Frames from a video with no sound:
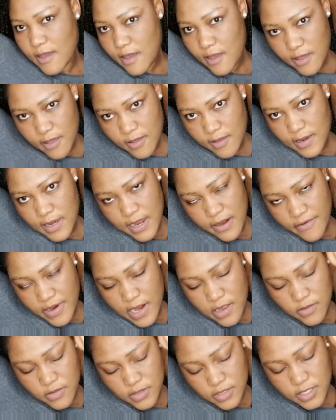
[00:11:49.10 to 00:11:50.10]
all
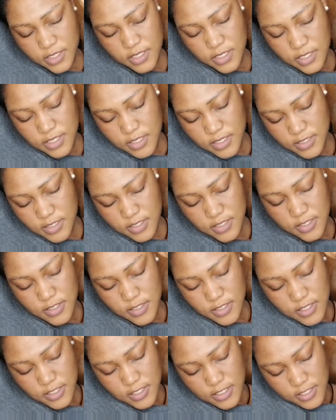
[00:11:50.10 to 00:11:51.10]
around.
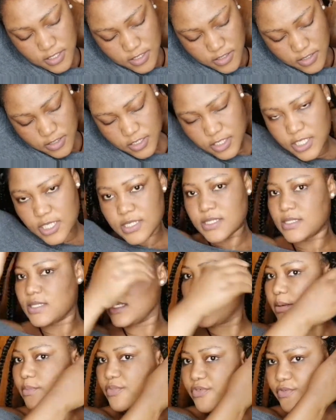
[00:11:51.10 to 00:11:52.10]
Just
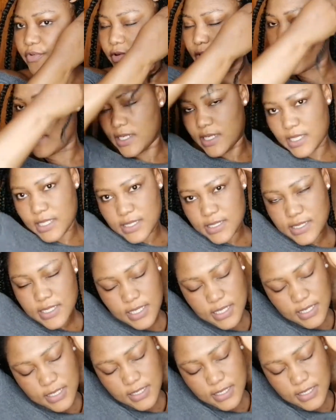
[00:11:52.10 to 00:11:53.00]
keep rolling it